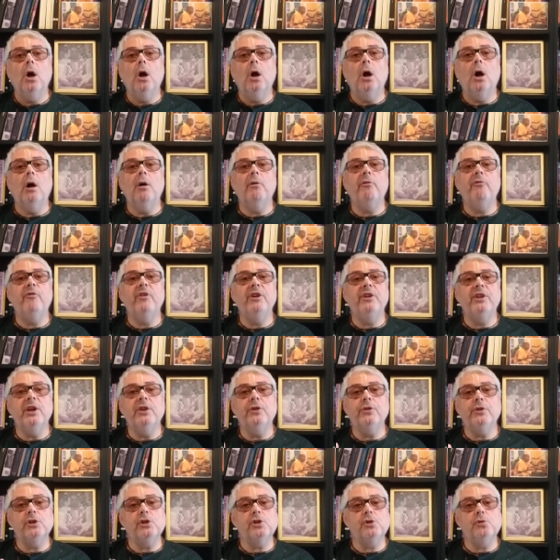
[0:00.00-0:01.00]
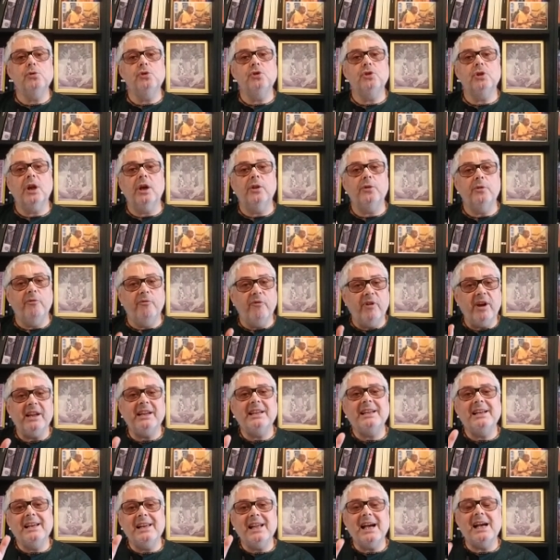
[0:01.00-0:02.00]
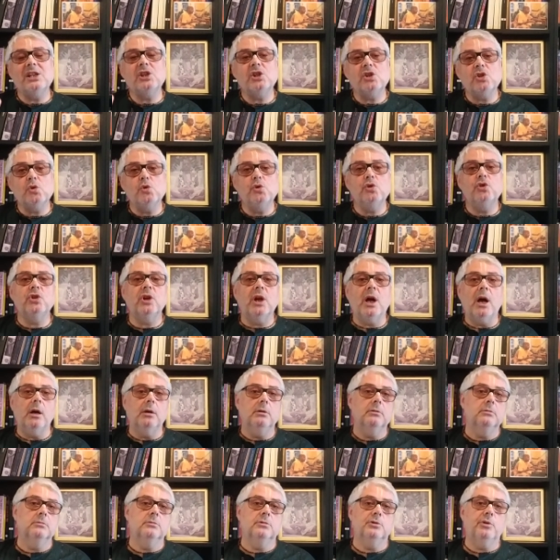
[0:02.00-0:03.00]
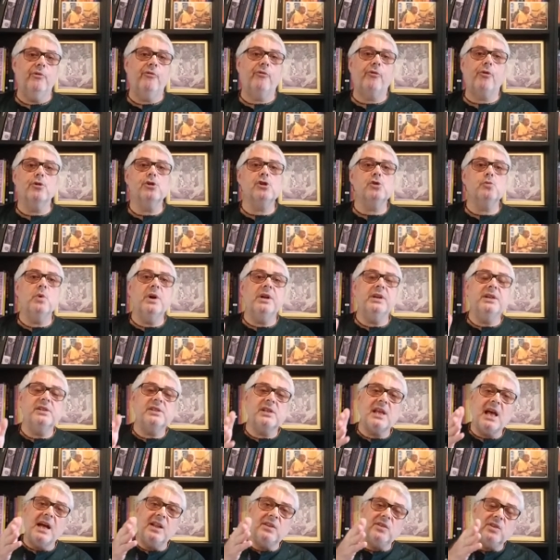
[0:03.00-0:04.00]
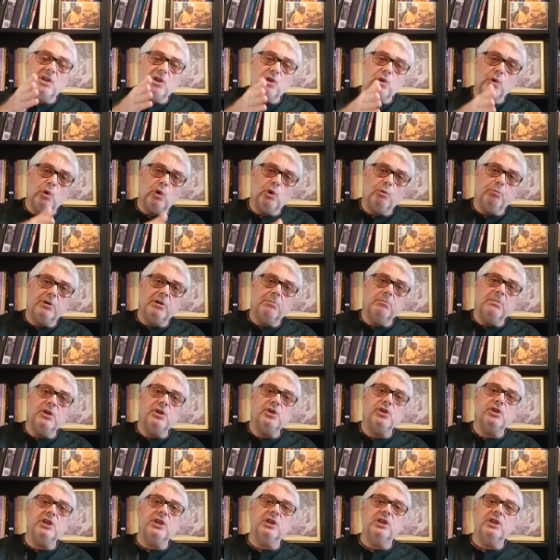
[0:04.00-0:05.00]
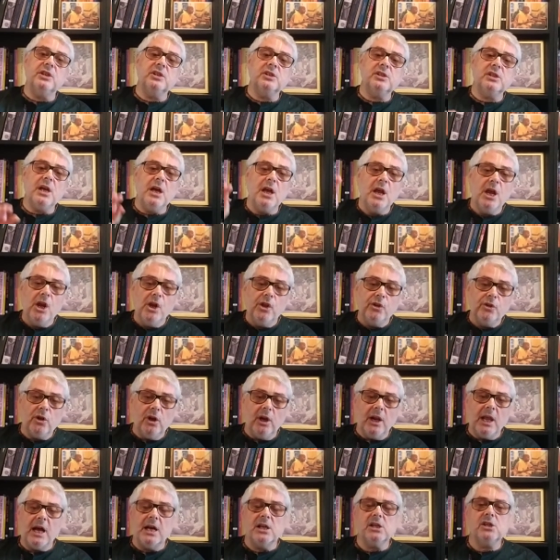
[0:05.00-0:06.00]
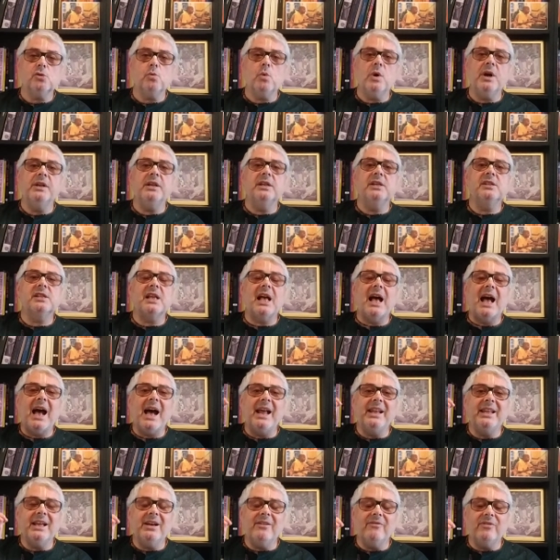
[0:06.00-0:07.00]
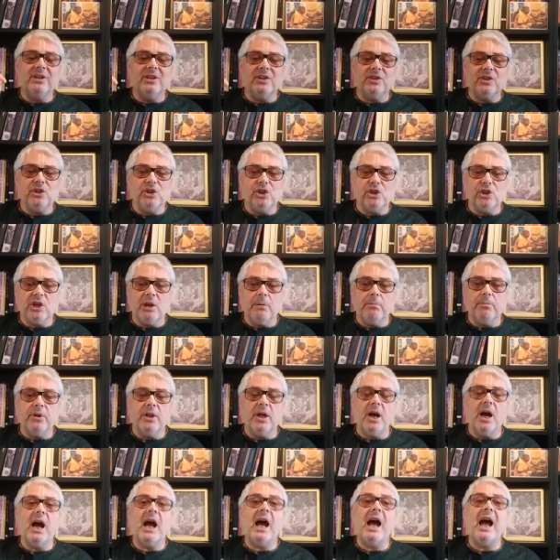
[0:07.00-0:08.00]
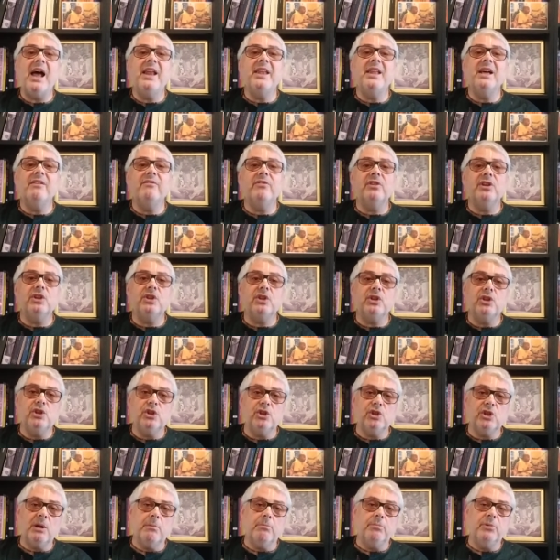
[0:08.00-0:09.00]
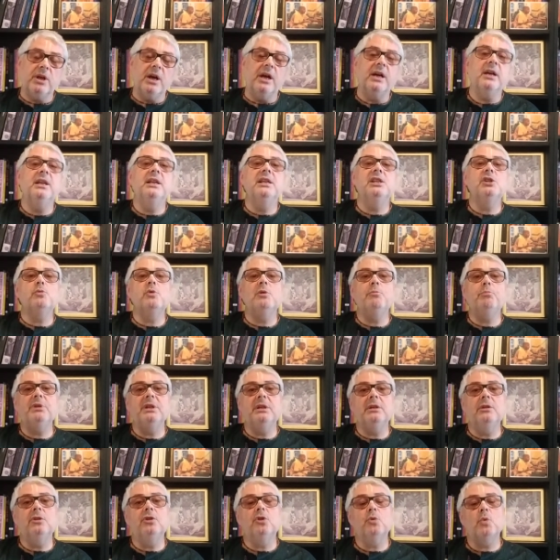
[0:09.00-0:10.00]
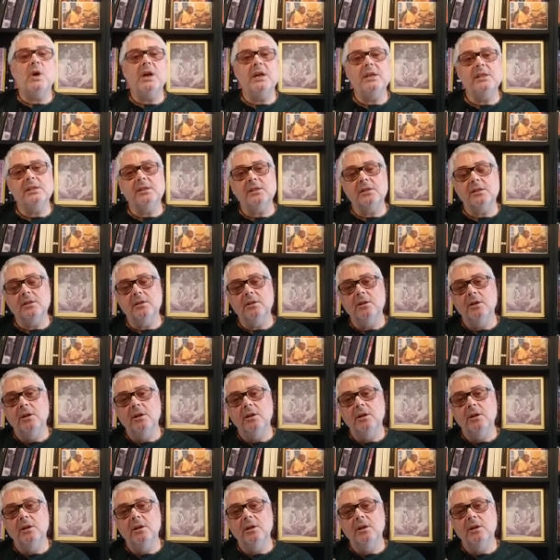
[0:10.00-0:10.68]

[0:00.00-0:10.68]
of Vedanta Sutra, the very last sutra. The first one is Atato Brahma Jigyasa, the last one is Anavriti Shabda, Anavriti Shabda. It is repeated twice.